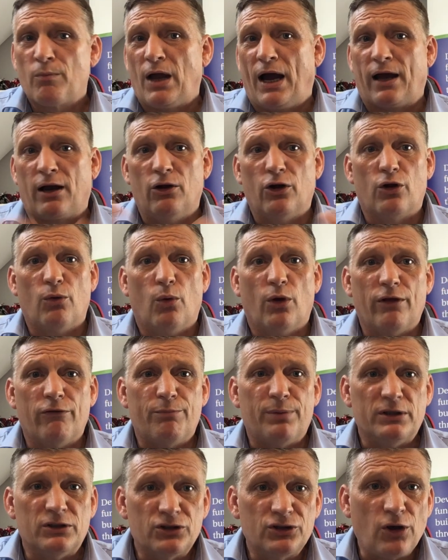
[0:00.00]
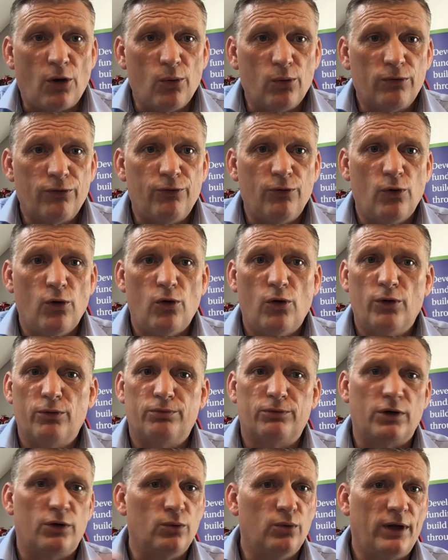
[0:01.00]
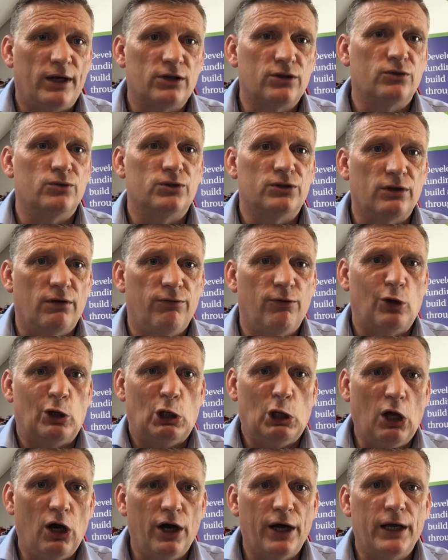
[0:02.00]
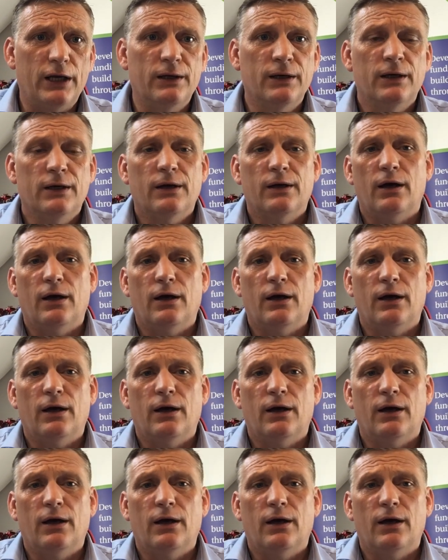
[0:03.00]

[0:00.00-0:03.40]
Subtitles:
Had a look at what they've been sold for, done all that sort of stuff online.